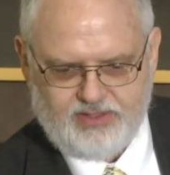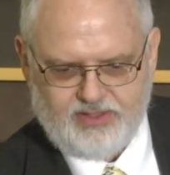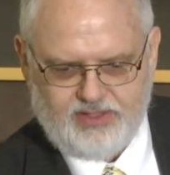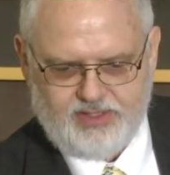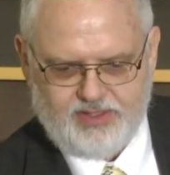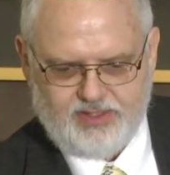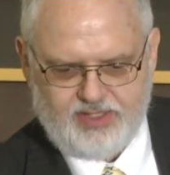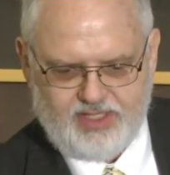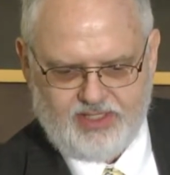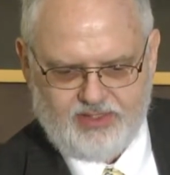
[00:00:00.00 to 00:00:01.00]
he's
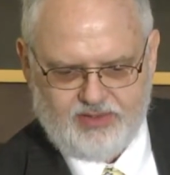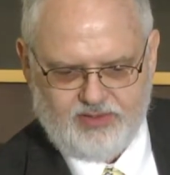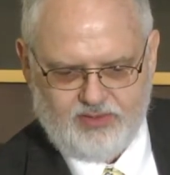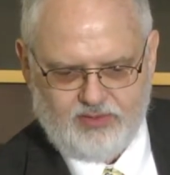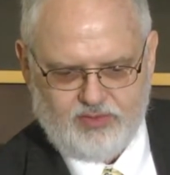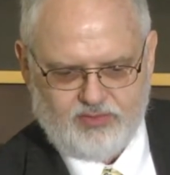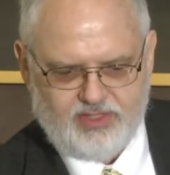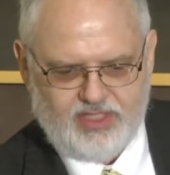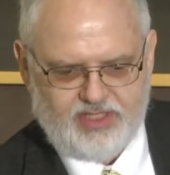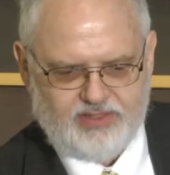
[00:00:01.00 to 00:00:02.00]
saying you don't
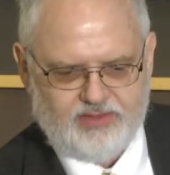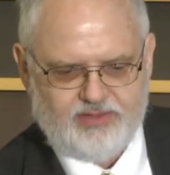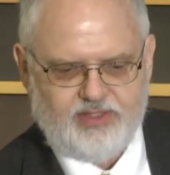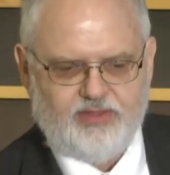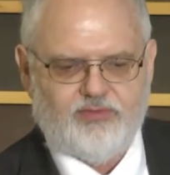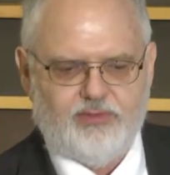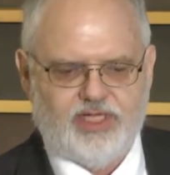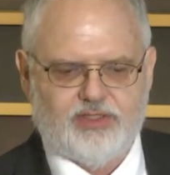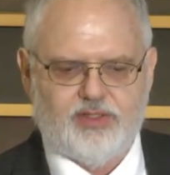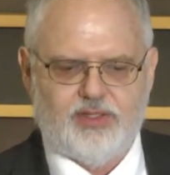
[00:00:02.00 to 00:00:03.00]
need
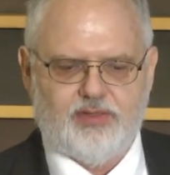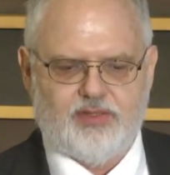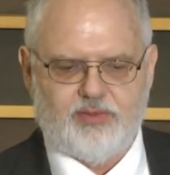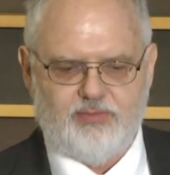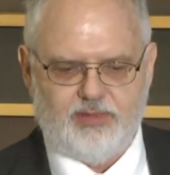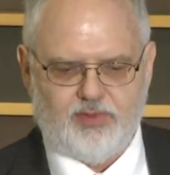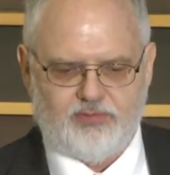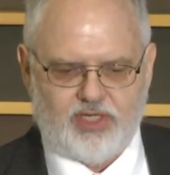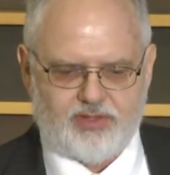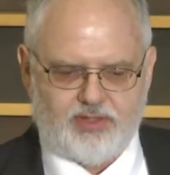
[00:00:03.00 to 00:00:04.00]
information systems, people,
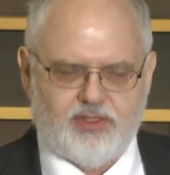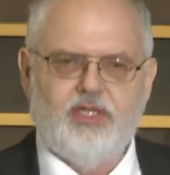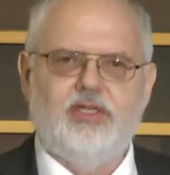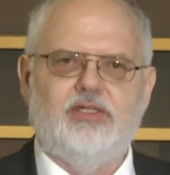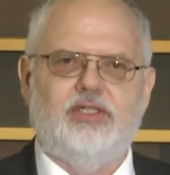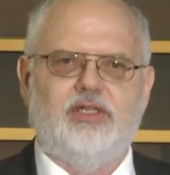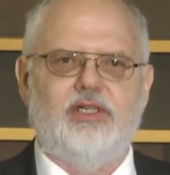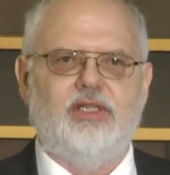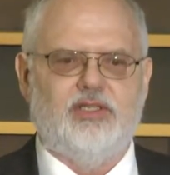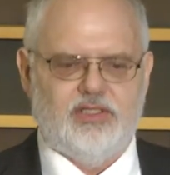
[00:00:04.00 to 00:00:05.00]
process,
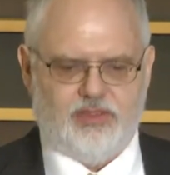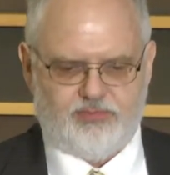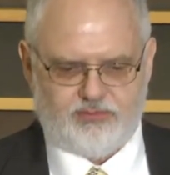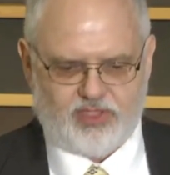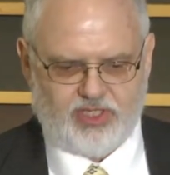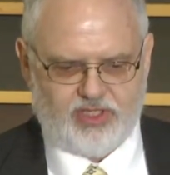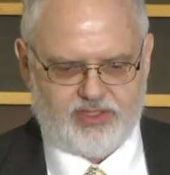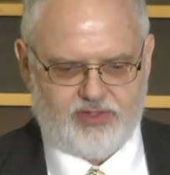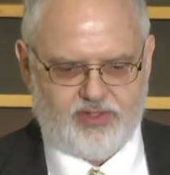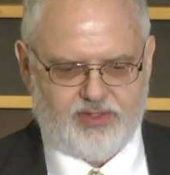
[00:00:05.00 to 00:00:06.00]
technology,
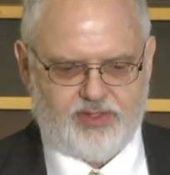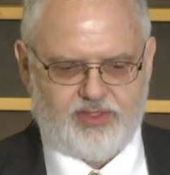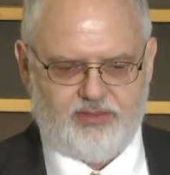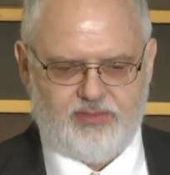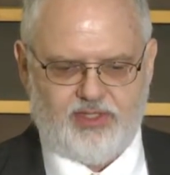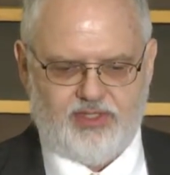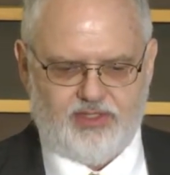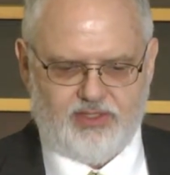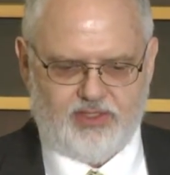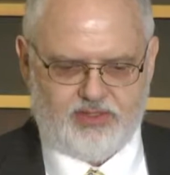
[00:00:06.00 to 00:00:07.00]
proprietary systems,
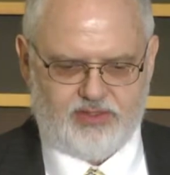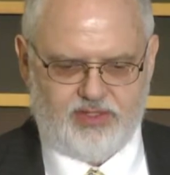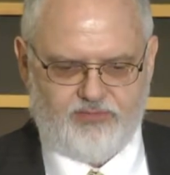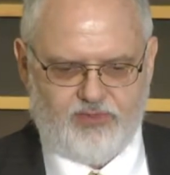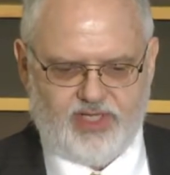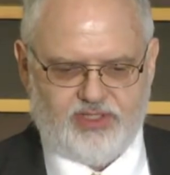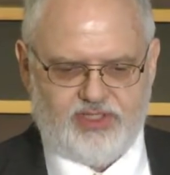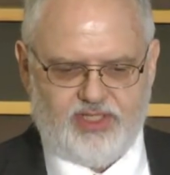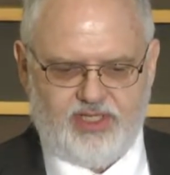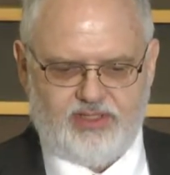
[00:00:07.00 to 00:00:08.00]

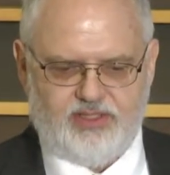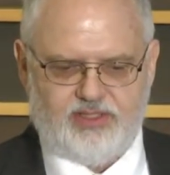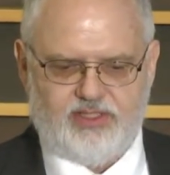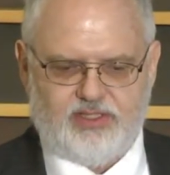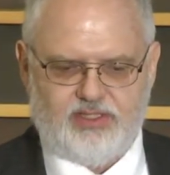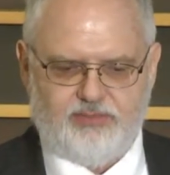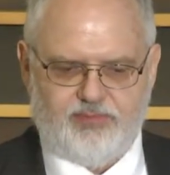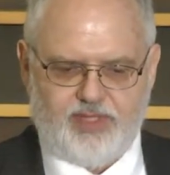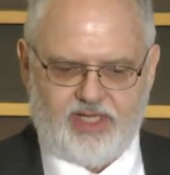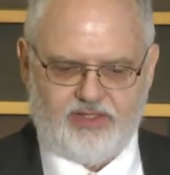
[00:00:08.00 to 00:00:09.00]
differentiate in
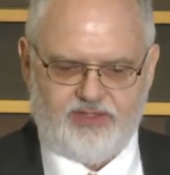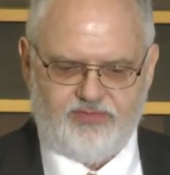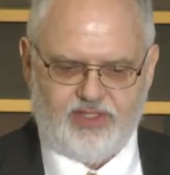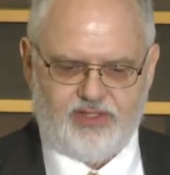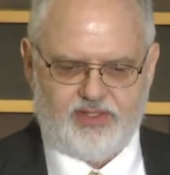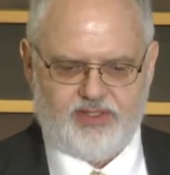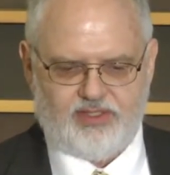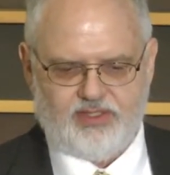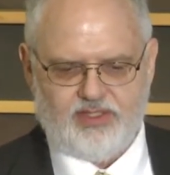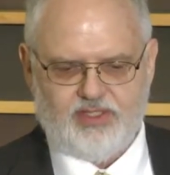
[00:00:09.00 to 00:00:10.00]
competitiveness
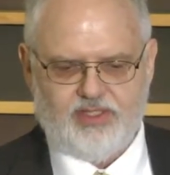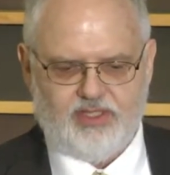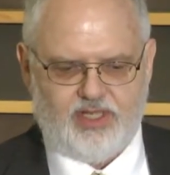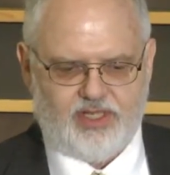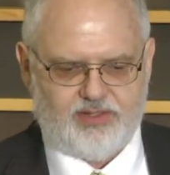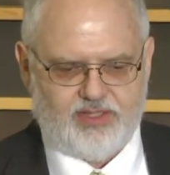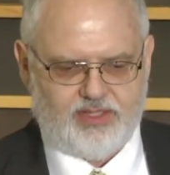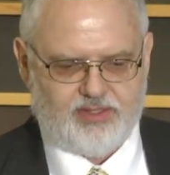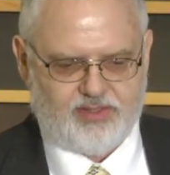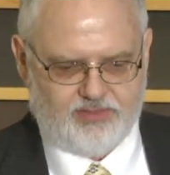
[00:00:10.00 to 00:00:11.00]
and
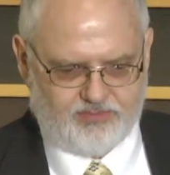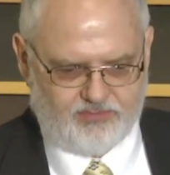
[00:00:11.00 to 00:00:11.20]
assets,